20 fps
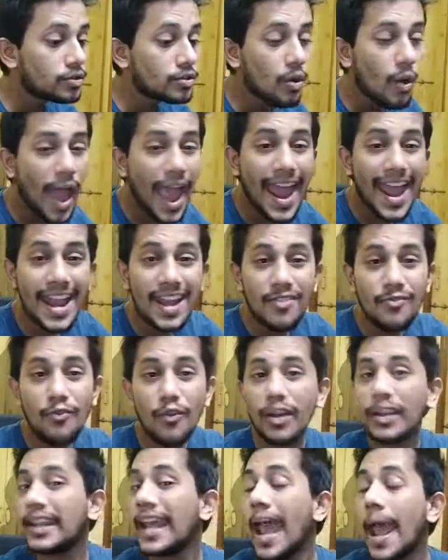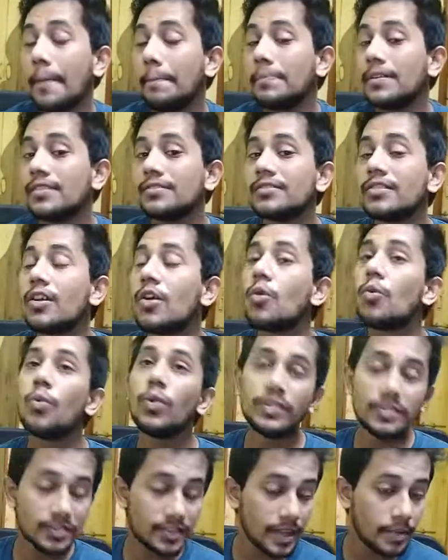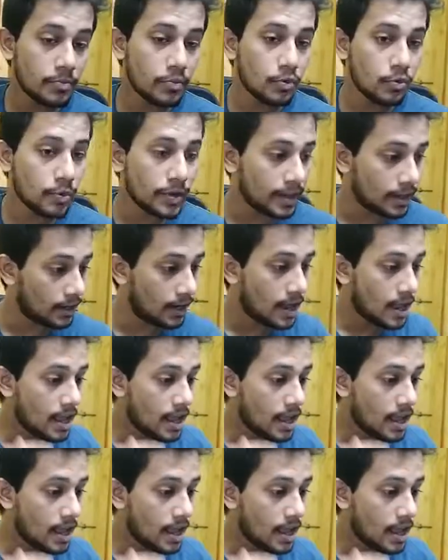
so and what happens once they move in?